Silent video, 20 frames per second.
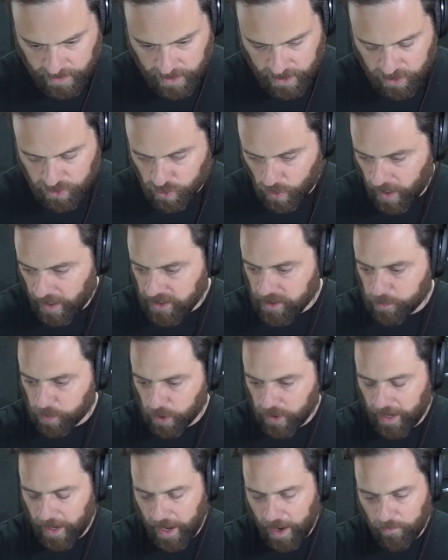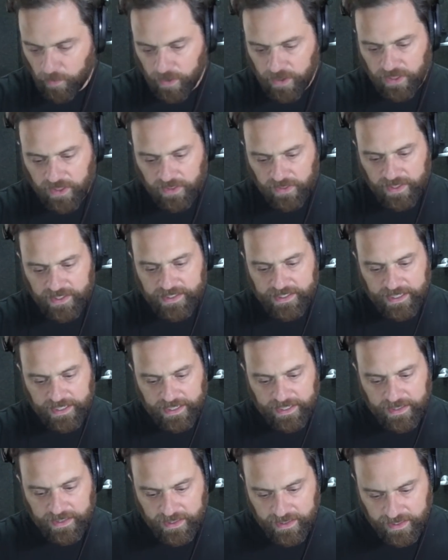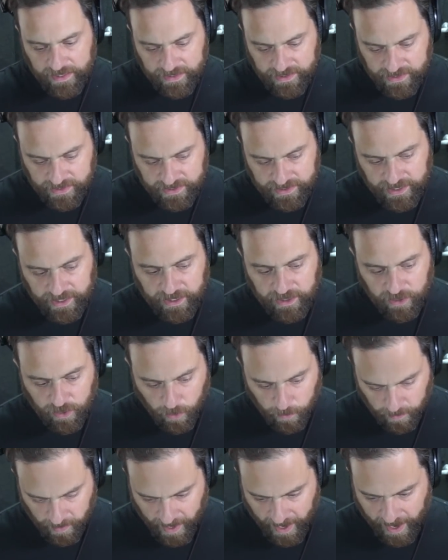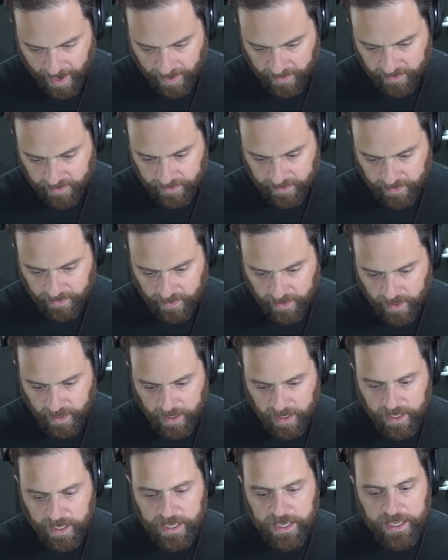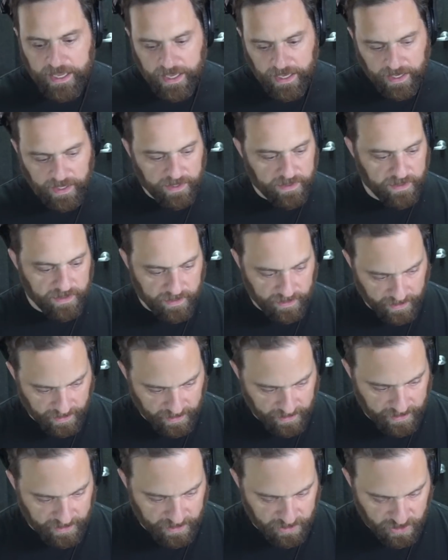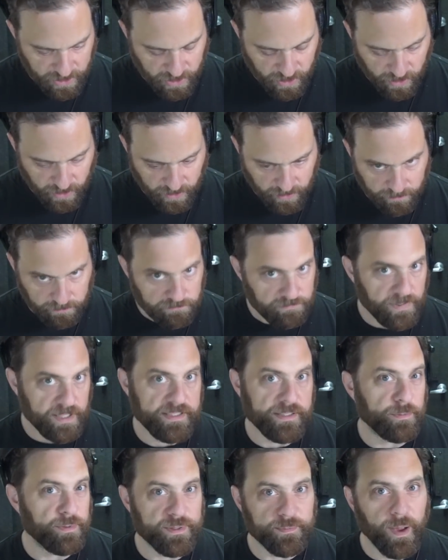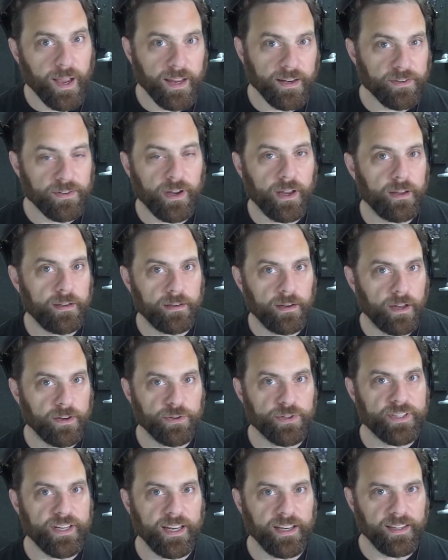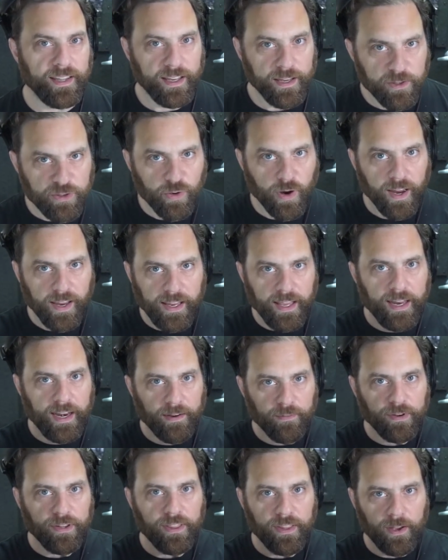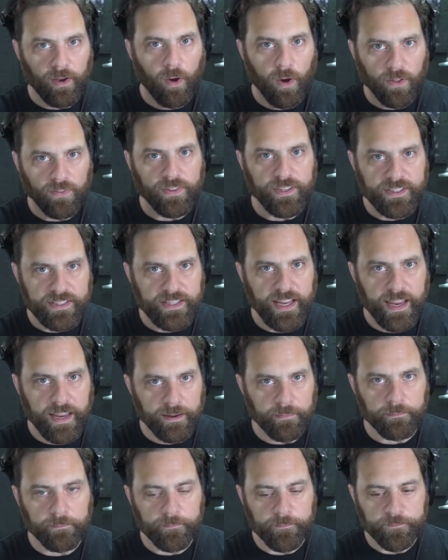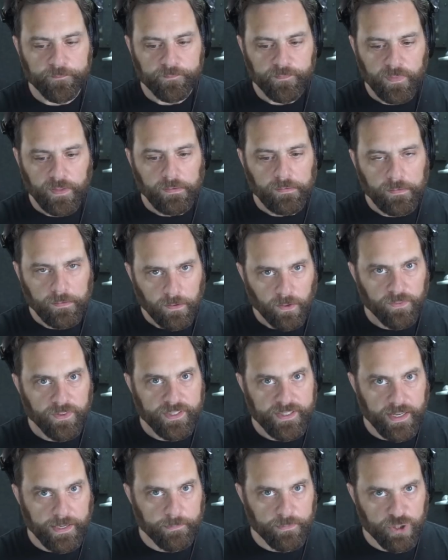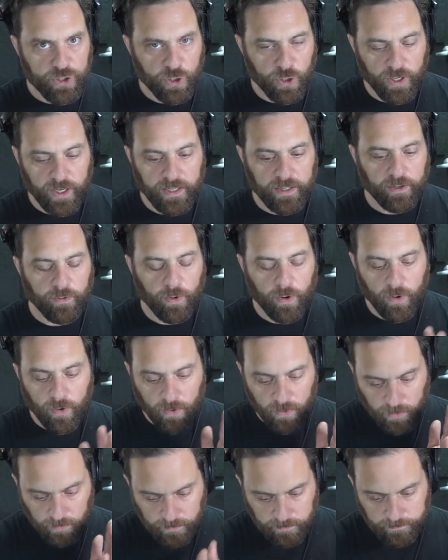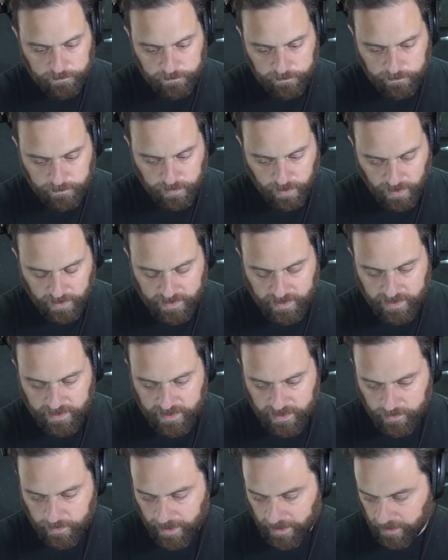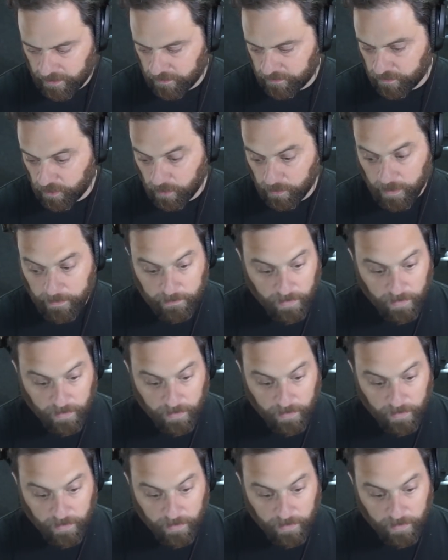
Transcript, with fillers: trying to put everything that's in the signal path in the conditioner, because it was my understanding that you try and get everything on the same circuit. They're all plugged into the back of the Furman,